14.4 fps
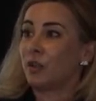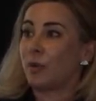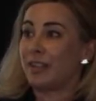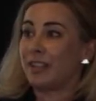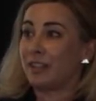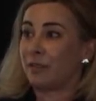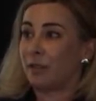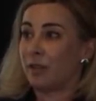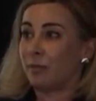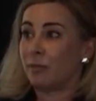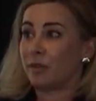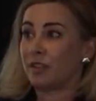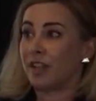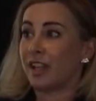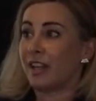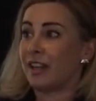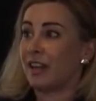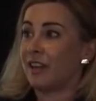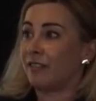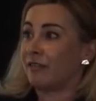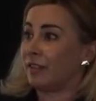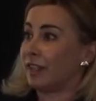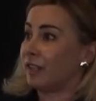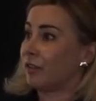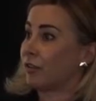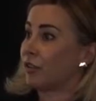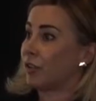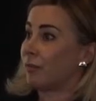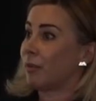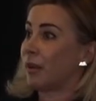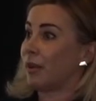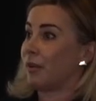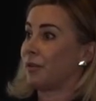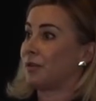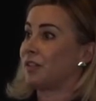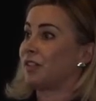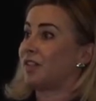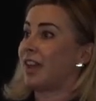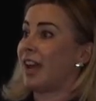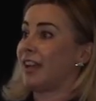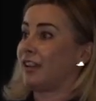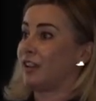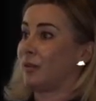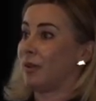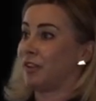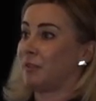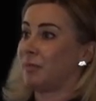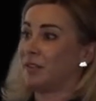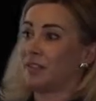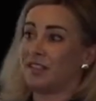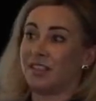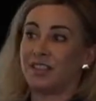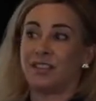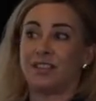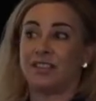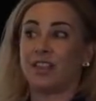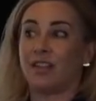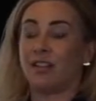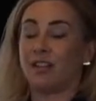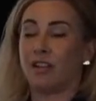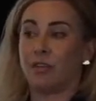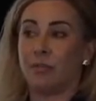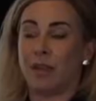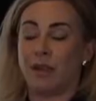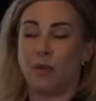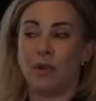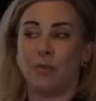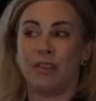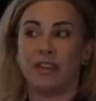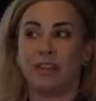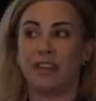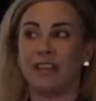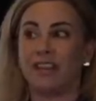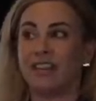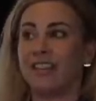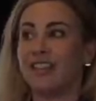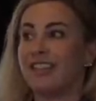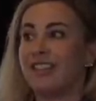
23% of leadership posts at US businesses are held by women,